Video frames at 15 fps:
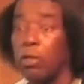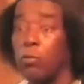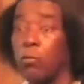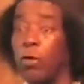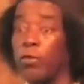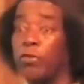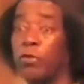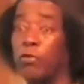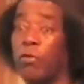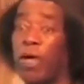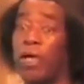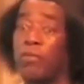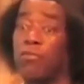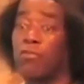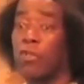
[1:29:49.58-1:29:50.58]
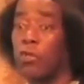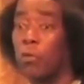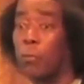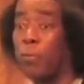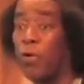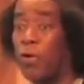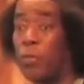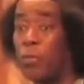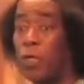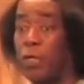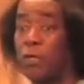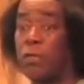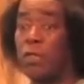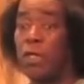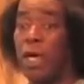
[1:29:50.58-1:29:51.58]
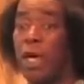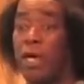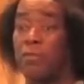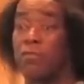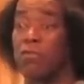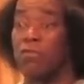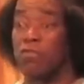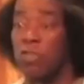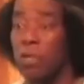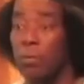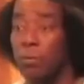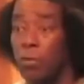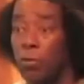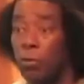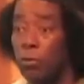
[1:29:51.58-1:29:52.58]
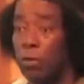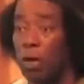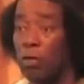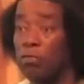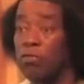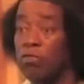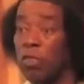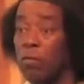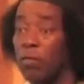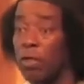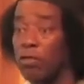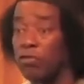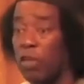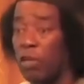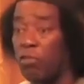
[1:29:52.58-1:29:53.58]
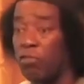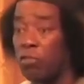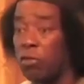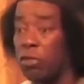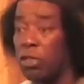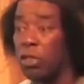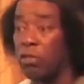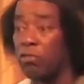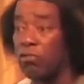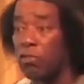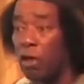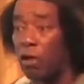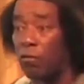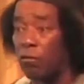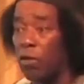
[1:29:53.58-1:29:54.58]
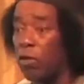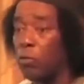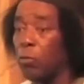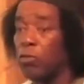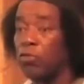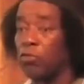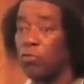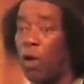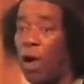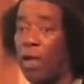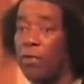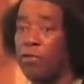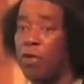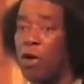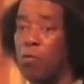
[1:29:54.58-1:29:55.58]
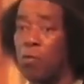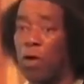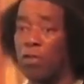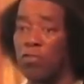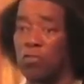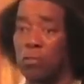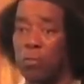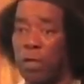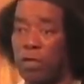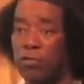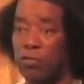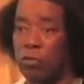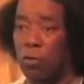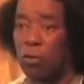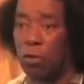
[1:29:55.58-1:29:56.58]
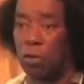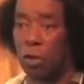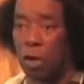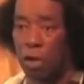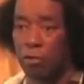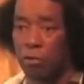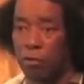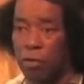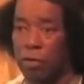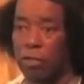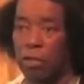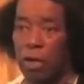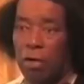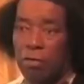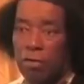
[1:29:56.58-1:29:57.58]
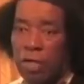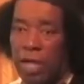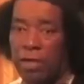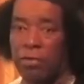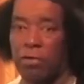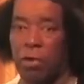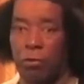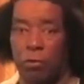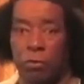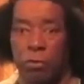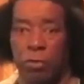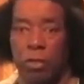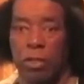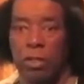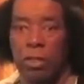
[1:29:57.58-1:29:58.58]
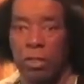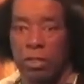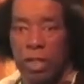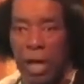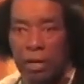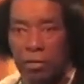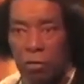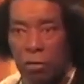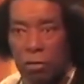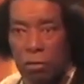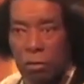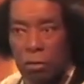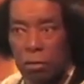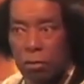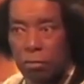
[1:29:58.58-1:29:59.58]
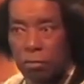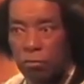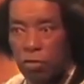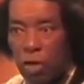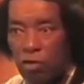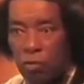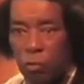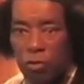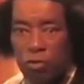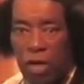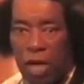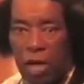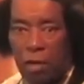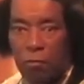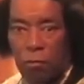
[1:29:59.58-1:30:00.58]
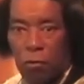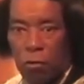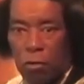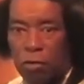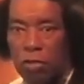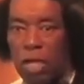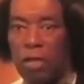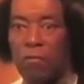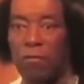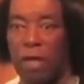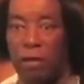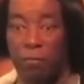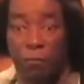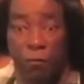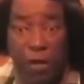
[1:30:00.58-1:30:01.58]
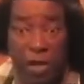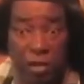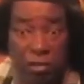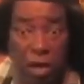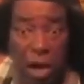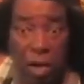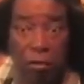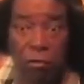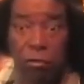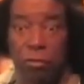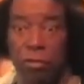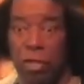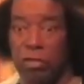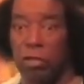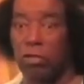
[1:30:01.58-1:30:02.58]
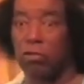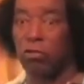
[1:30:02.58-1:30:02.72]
With the Great Seal Pyramid as the symbol of civilization itself, which is why no one speaks under it, under that note that the Jesuits have on they, that fake dollar that they're